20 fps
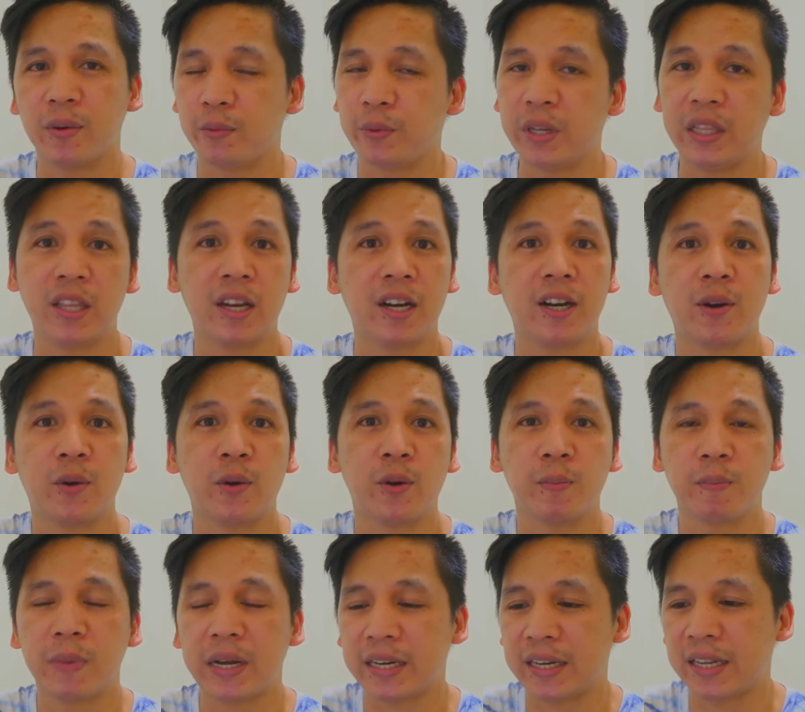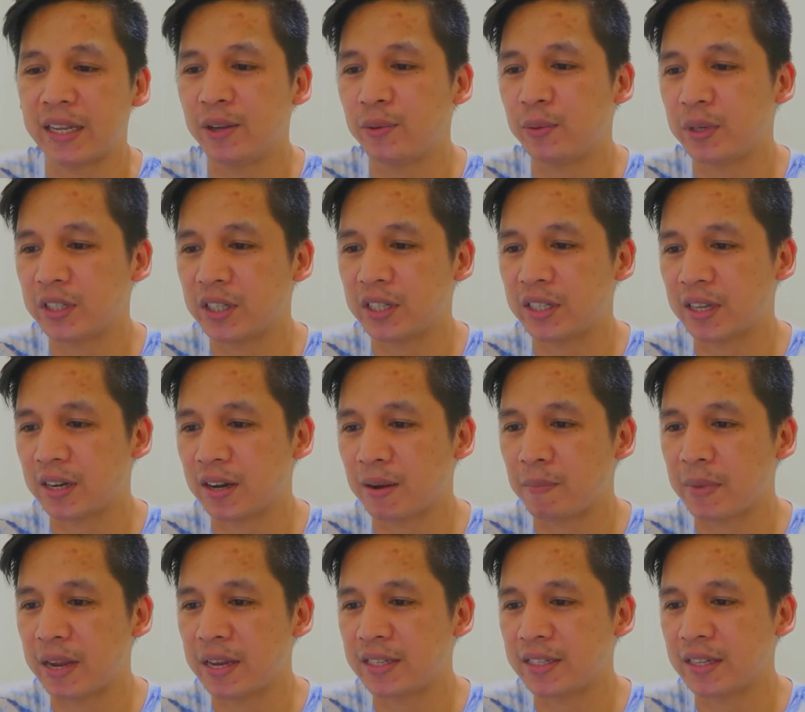with her own money, which is an
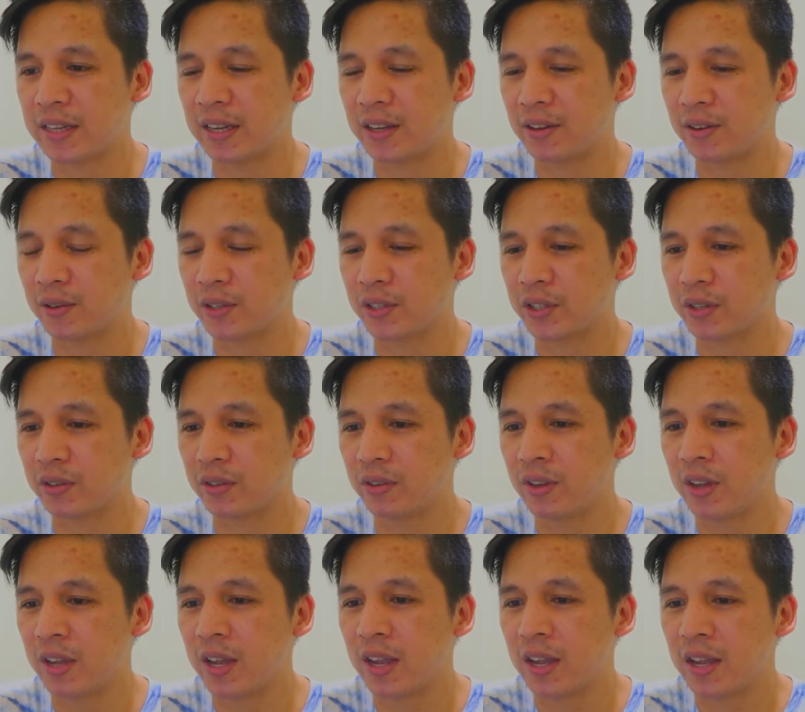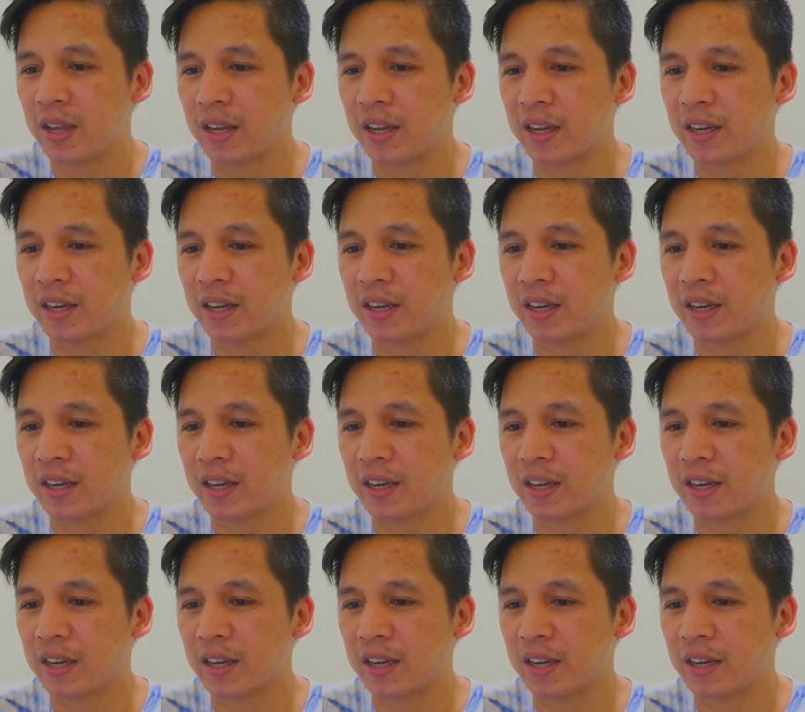amazing also.